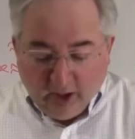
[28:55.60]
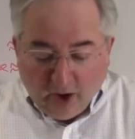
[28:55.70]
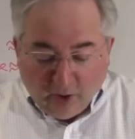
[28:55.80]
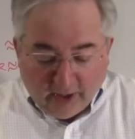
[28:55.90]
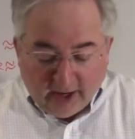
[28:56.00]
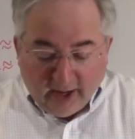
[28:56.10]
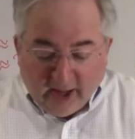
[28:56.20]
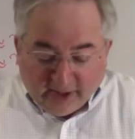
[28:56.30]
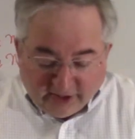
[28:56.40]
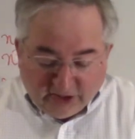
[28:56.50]
Okay,
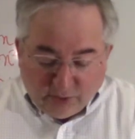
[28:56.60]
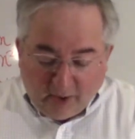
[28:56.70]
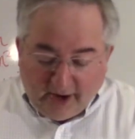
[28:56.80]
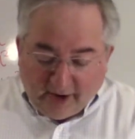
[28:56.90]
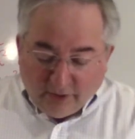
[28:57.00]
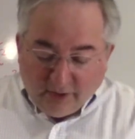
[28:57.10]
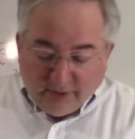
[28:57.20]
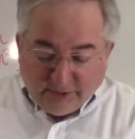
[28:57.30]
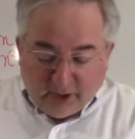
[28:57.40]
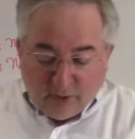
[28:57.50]
this is what
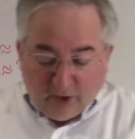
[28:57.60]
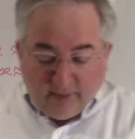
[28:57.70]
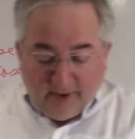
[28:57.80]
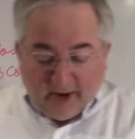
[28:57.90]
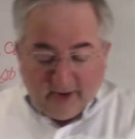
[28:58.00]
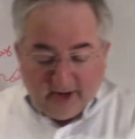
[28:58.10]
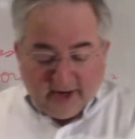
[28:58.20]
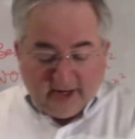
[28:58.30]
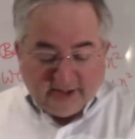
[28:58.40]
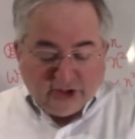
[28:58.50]
algorithms are all about, and
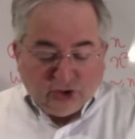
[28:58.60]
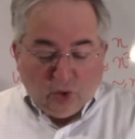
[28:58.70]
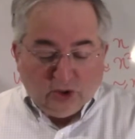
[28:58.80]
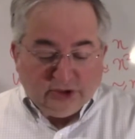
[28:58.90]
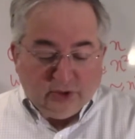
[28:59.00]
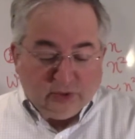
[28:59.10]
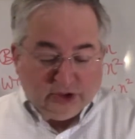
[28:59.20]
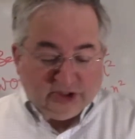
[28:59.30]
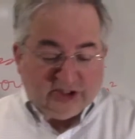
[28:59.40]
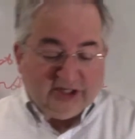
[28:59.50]
I'd like to talk to you,
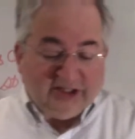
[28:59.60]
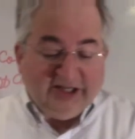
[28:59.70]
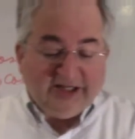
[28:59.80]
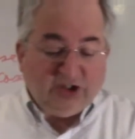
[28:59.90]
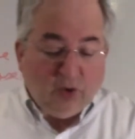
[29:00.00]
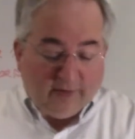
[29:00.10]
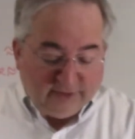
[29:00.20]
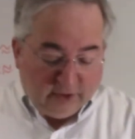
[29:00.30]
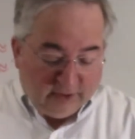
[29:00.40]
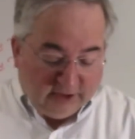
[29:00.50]
just list off
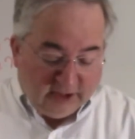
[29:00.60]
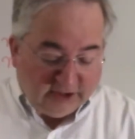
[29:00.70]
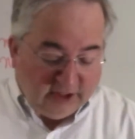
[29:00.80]
certain things.